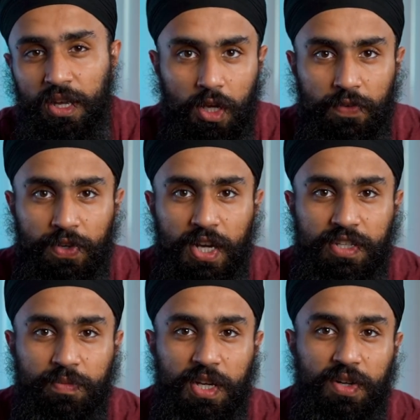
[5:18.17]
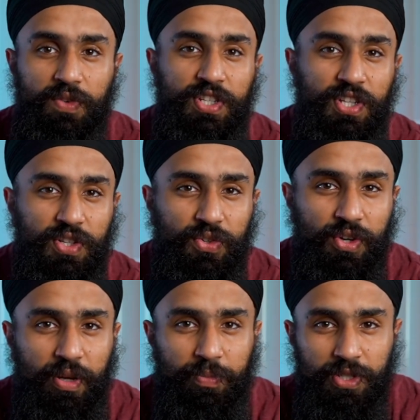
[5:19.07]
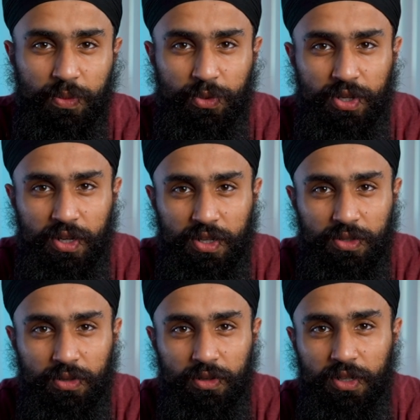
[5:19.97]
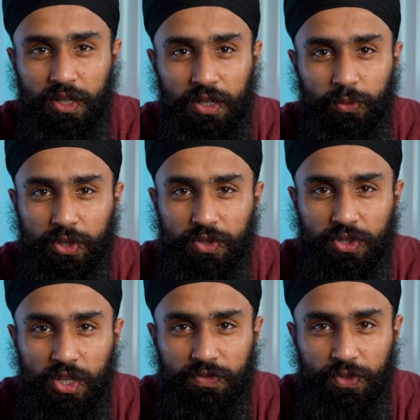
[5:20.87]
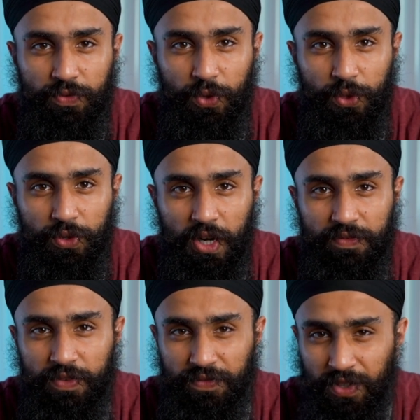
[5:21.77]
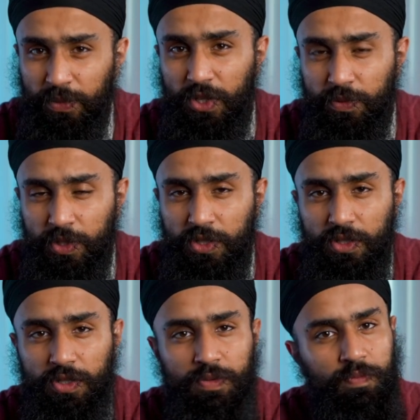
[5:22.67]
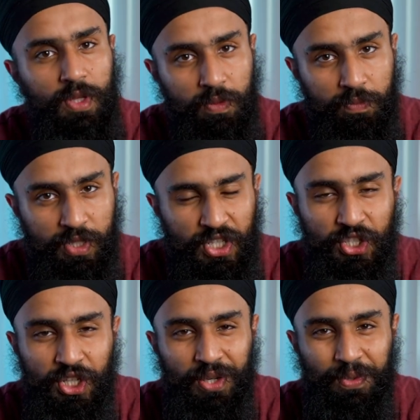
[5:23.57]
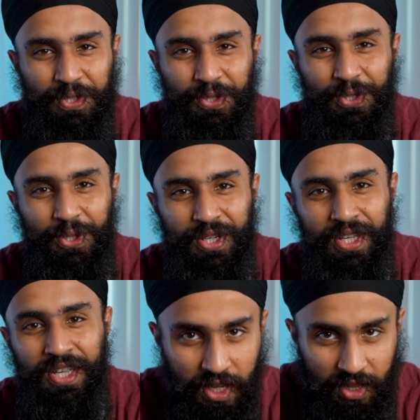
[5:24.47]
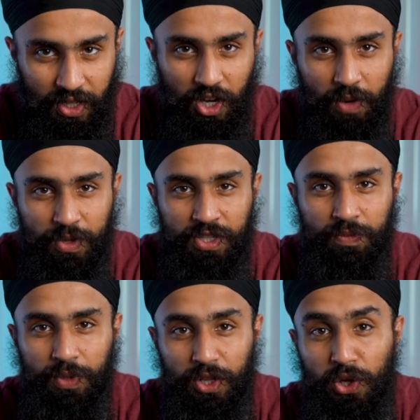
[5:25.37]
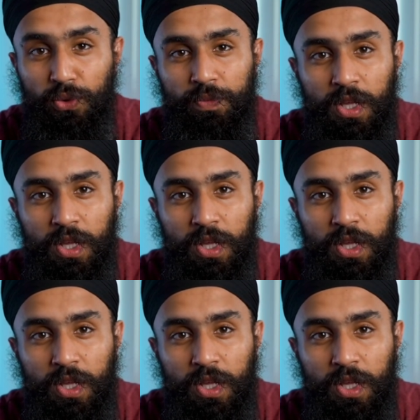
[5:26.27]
If you guys made a recent trip somewhere and took gear with yourself to photograph and film your experiences, please share what you took in the comments below.